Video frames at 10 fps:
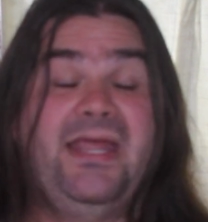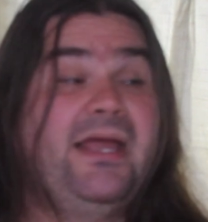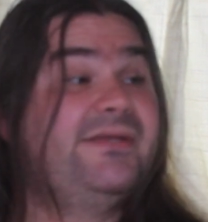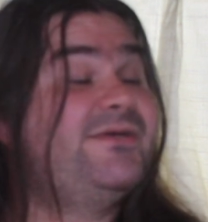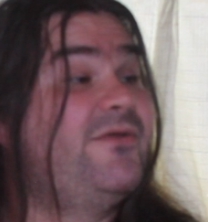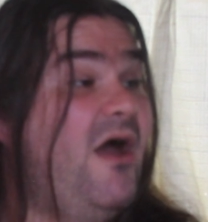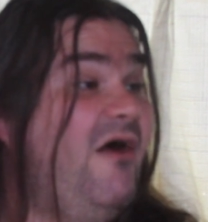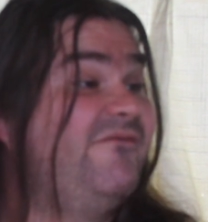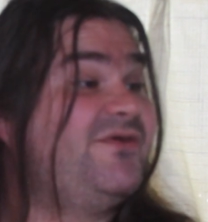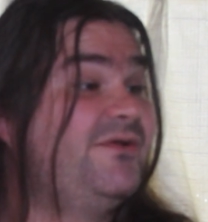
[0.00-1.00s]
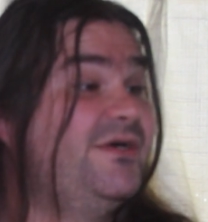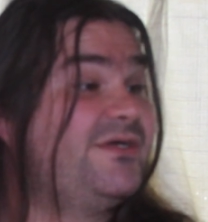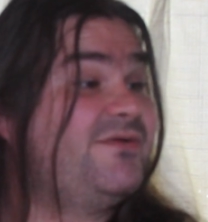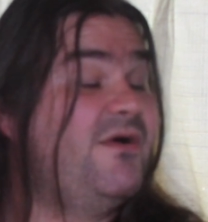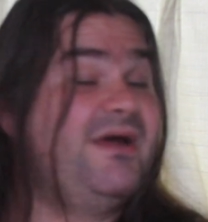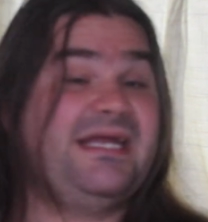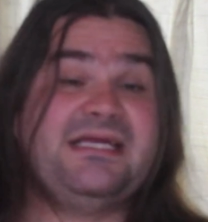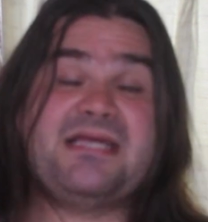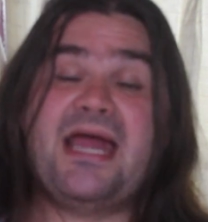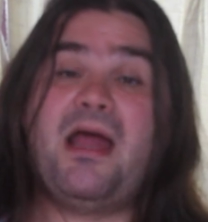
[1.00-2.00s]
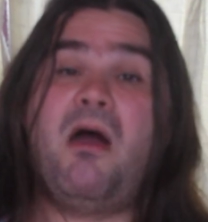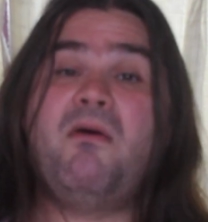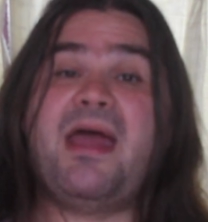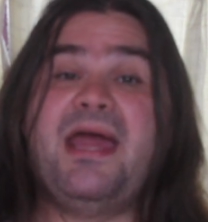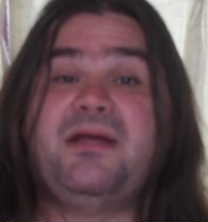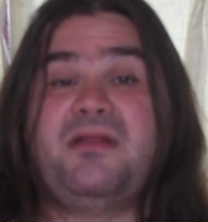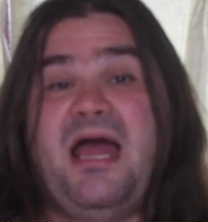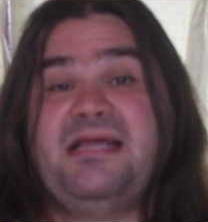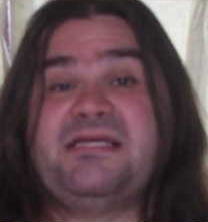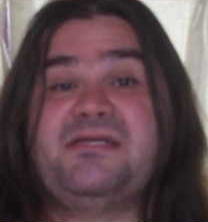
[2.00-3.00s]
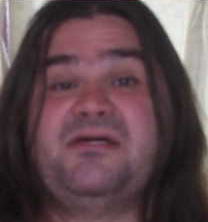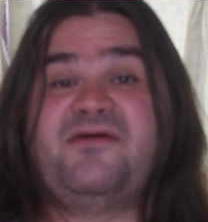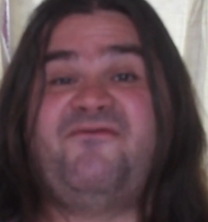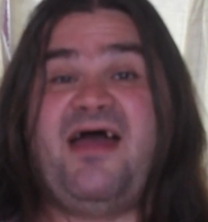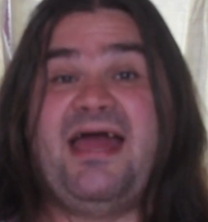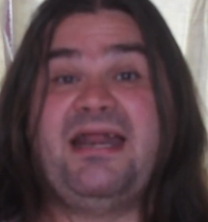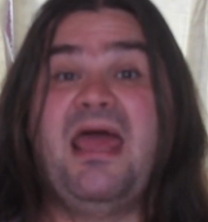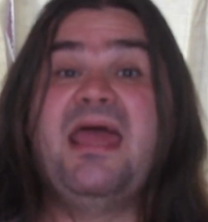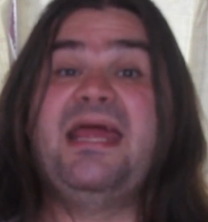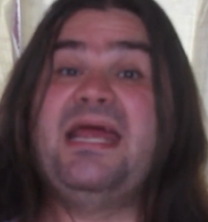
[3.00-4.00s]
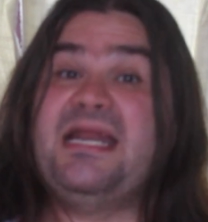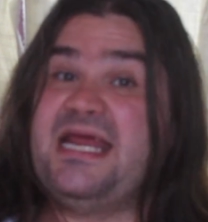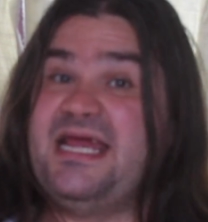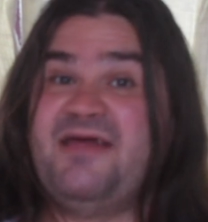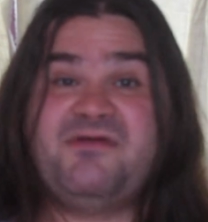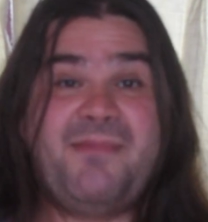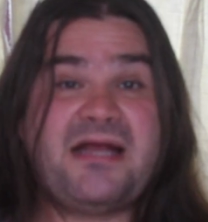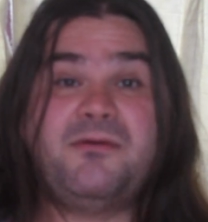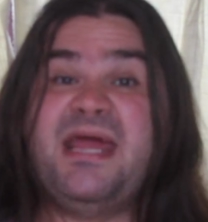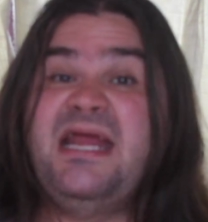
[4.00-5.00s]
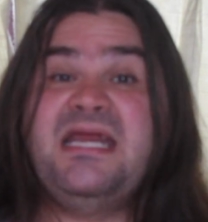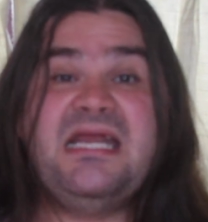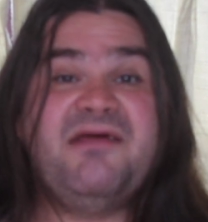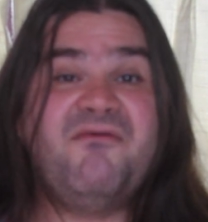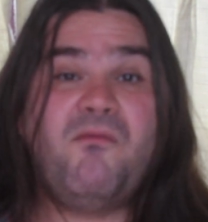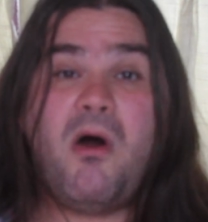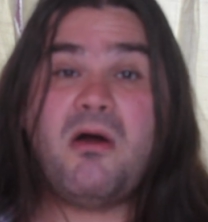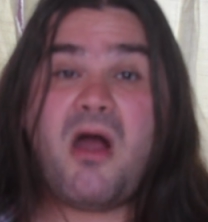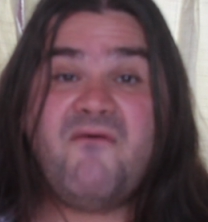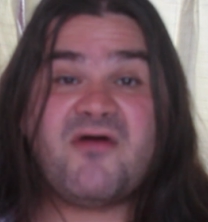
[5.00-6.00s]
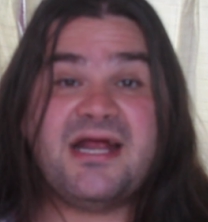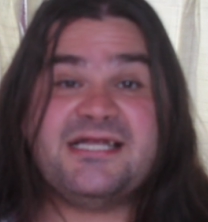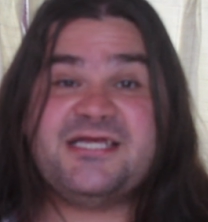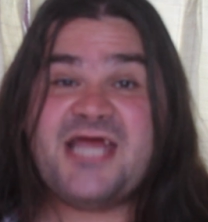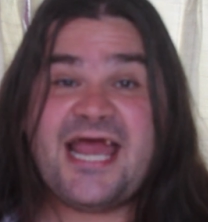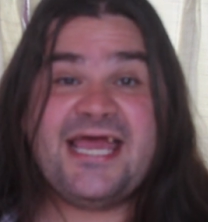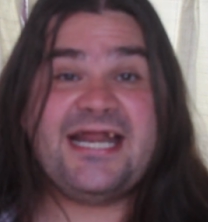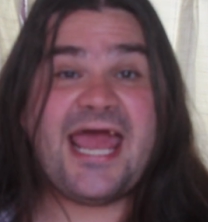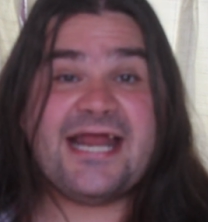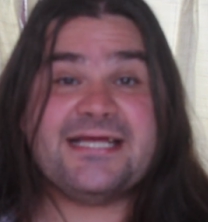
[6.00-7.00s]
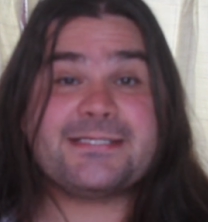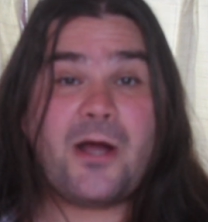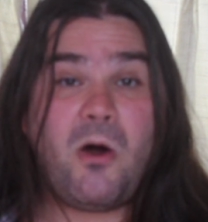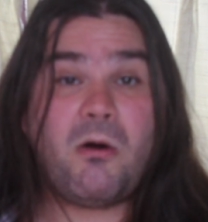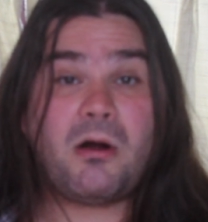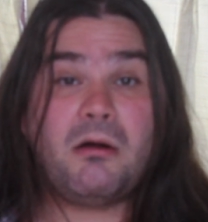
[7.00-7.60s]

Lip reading: So the officer looks through it and he's like, okay, your license looks fine. And he gives it back to me. He didn't even walk over and check it at his car.